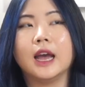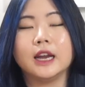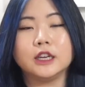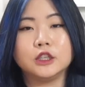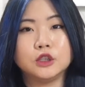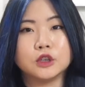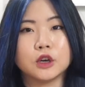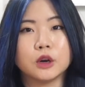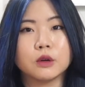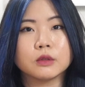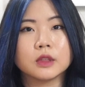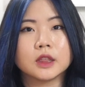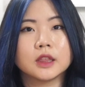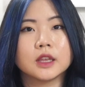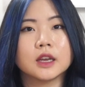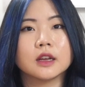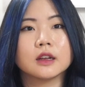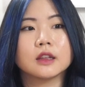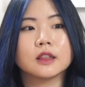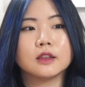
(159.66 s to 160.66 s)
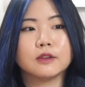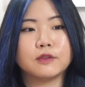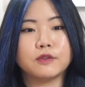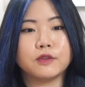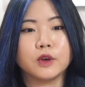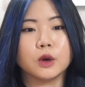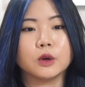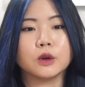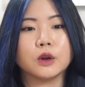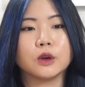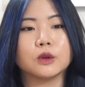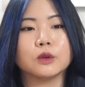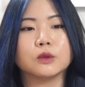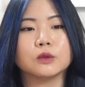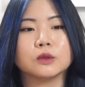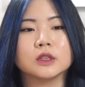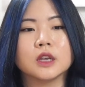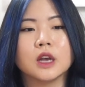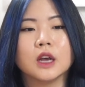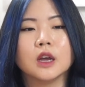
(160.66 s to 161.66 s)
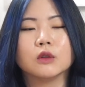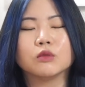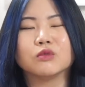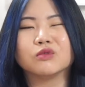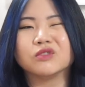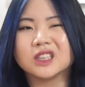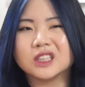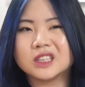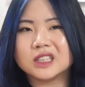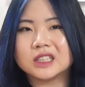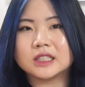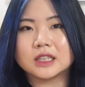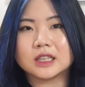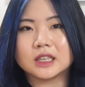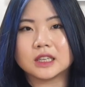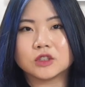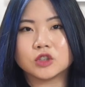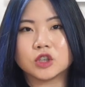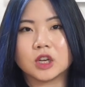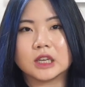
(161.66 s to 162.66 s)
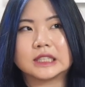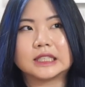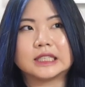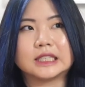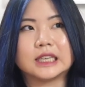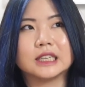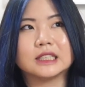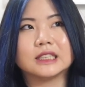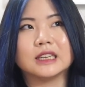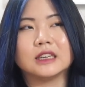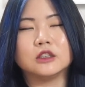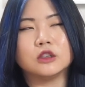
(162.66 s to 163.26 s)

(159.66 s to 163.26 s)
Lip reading: I don't think the photos really did it justice.